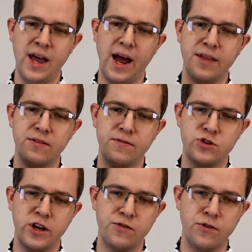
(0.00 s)
and the
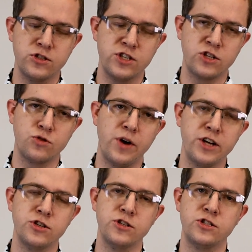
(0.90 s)
transferrin
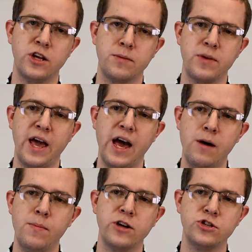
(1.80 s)
saturation is telling me
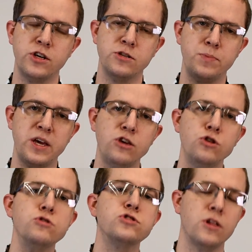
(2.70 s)
how much is being
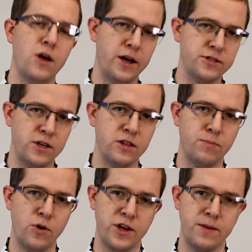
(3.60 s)
utilized in the
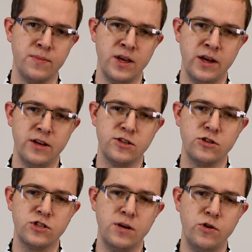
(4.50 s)
body.
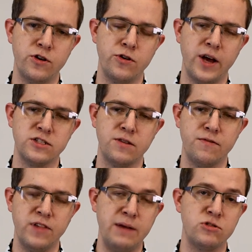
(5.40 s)
So someone who has an
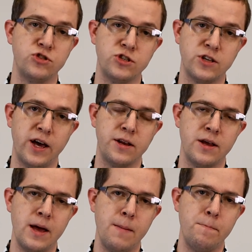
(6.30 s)
inflammatory state
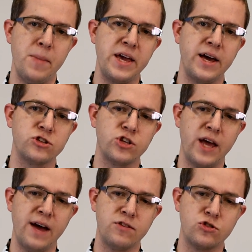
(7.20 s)
may actually
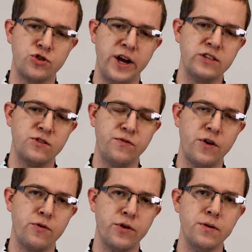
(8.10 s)
have the
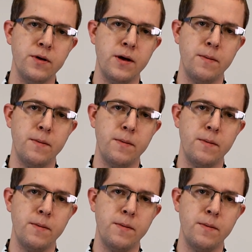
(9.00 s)
transferrin